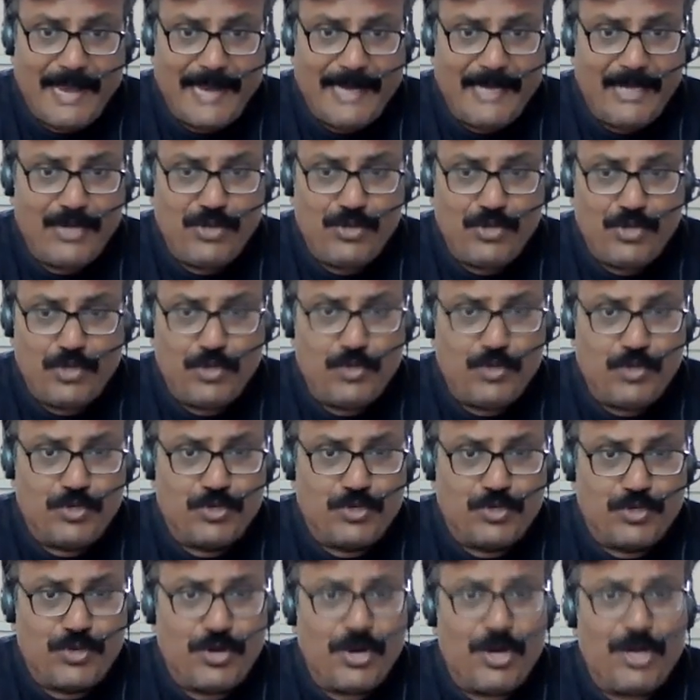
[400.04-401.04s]
And you
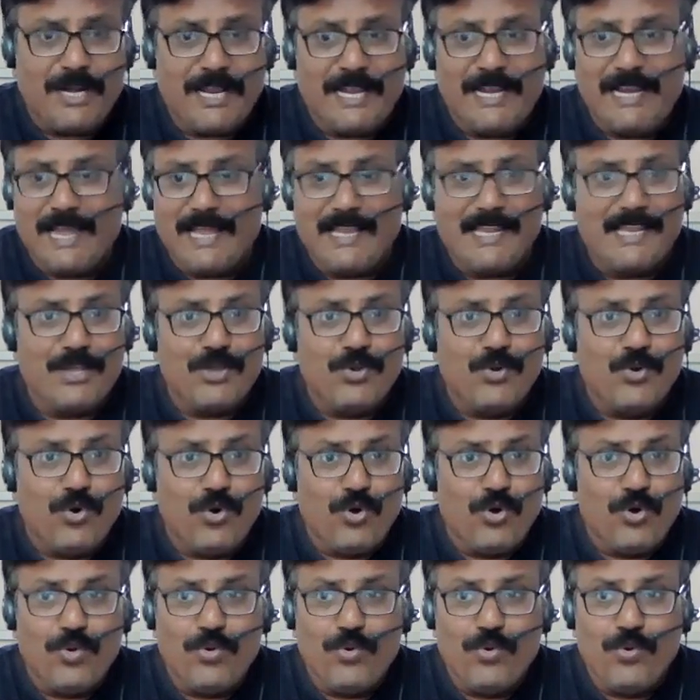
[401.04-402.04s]
should not tell like
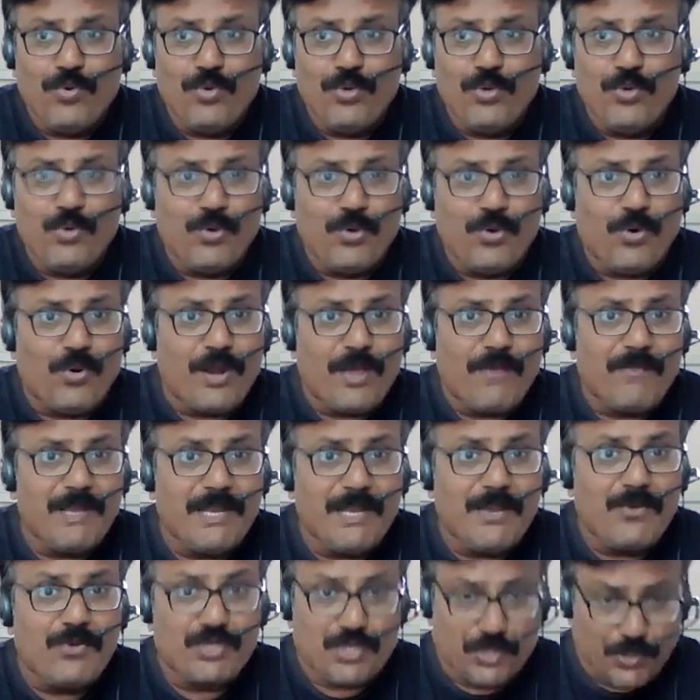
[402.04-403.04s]
you don't have
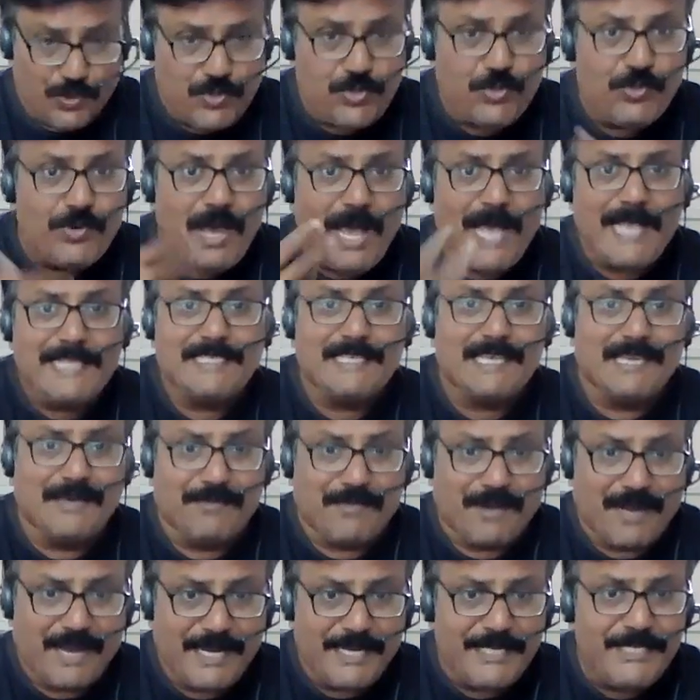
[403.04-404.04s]
any questions. You should ask
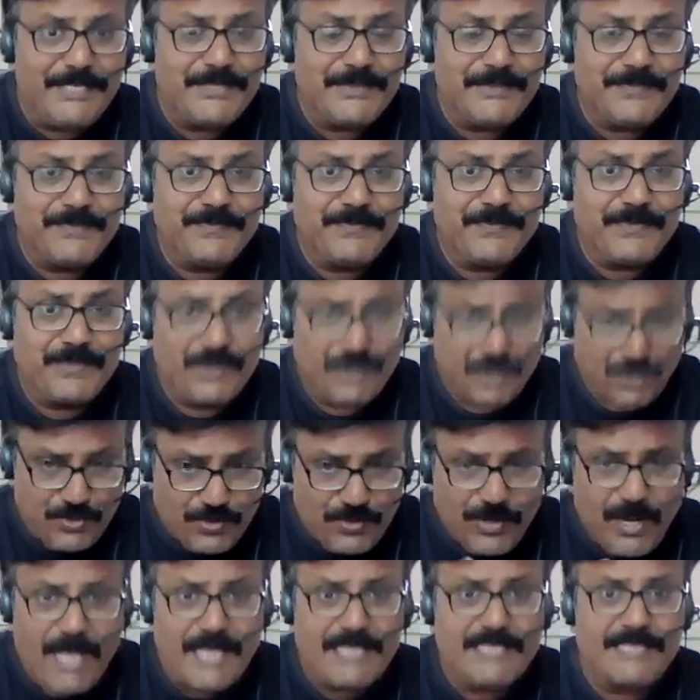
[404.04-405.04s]
him, right? You
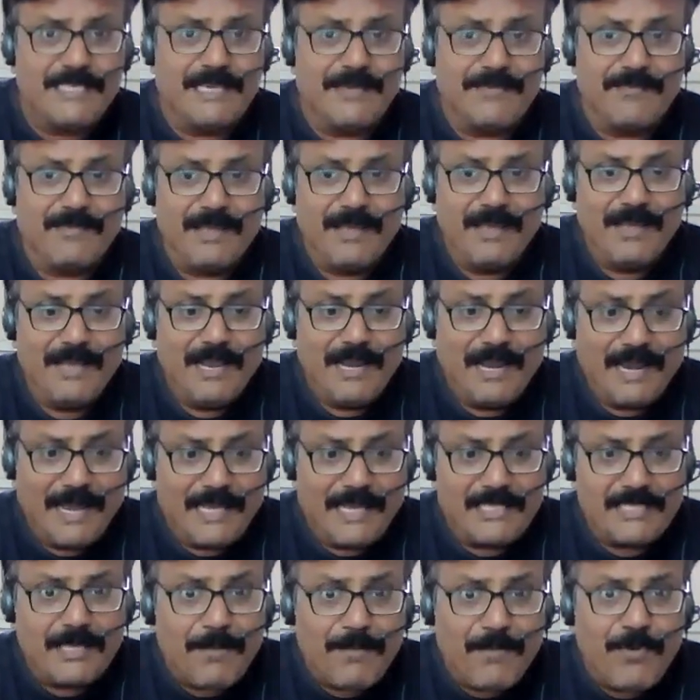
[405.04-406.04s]
should ask him.
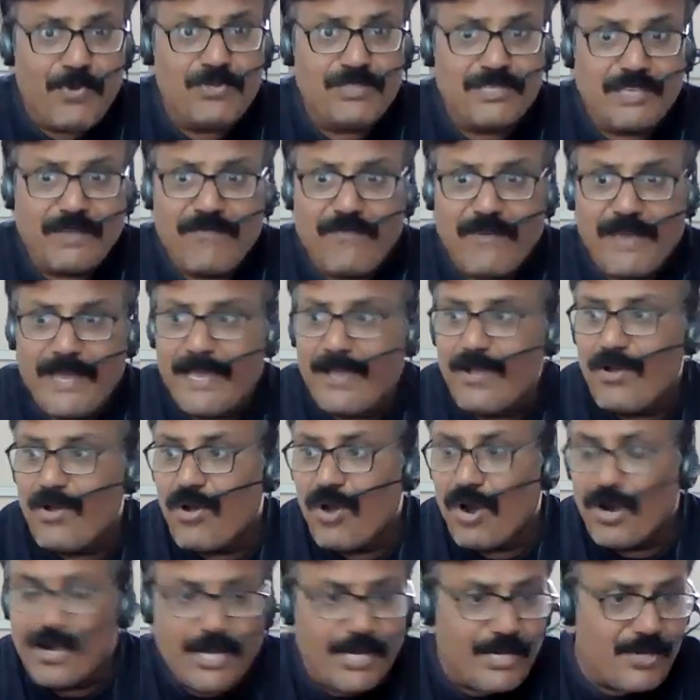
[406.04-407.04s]
Like, suppose if I
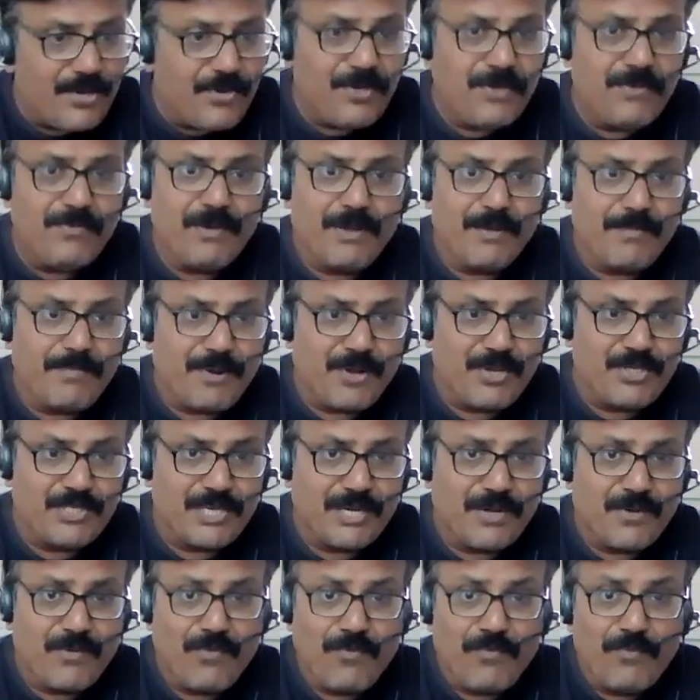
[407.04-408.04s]
got into your
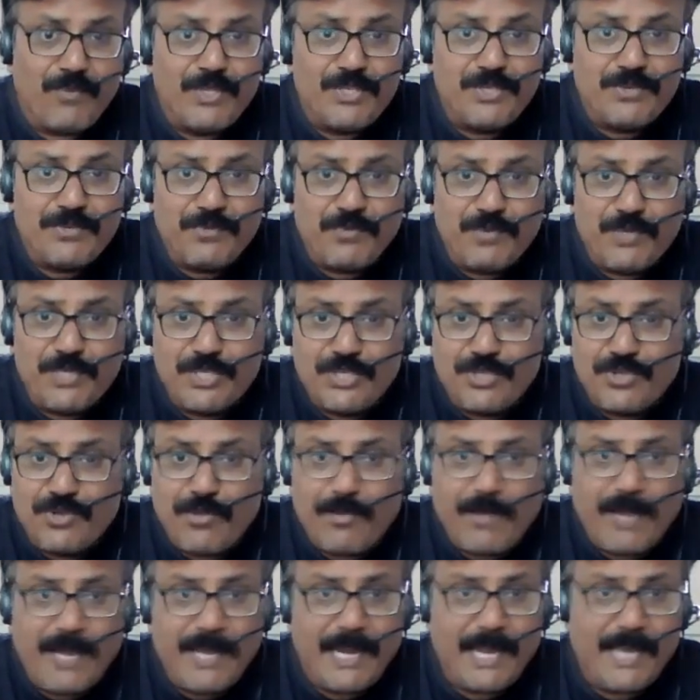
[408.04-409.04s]
project, which
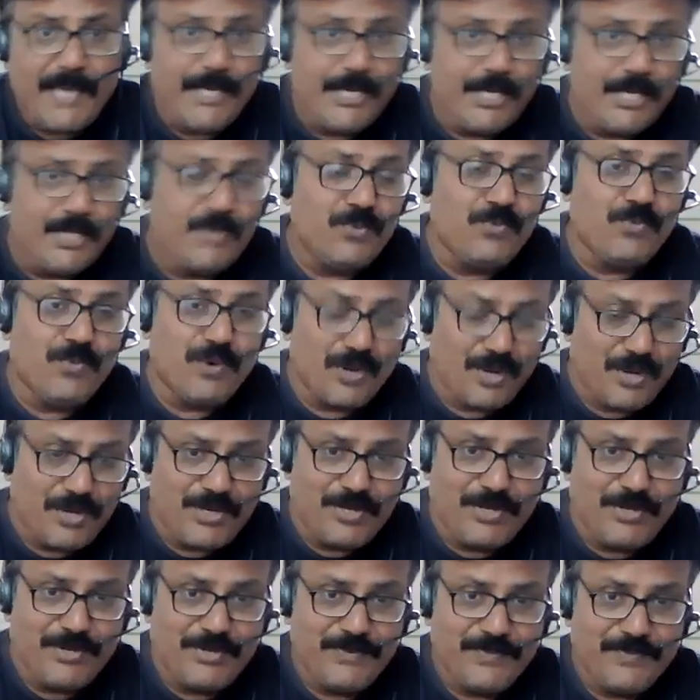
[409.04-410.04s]
domain I need to
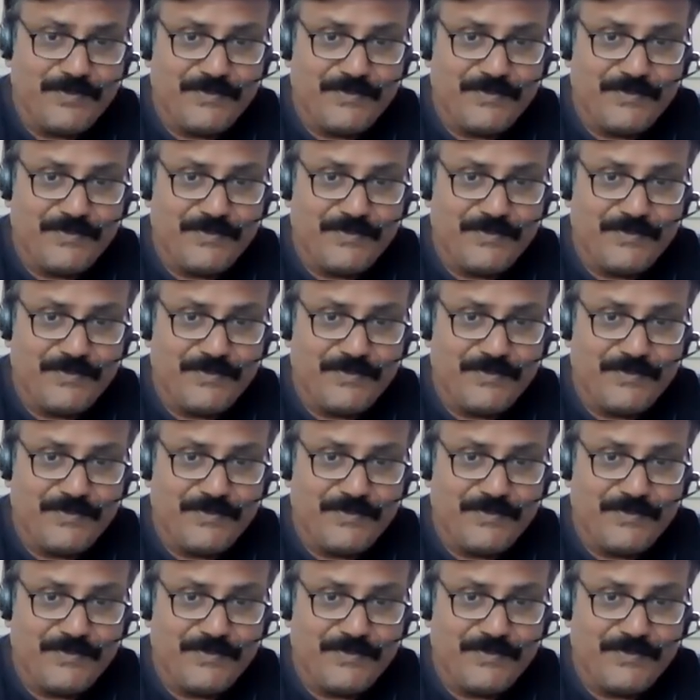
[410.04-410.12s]
work?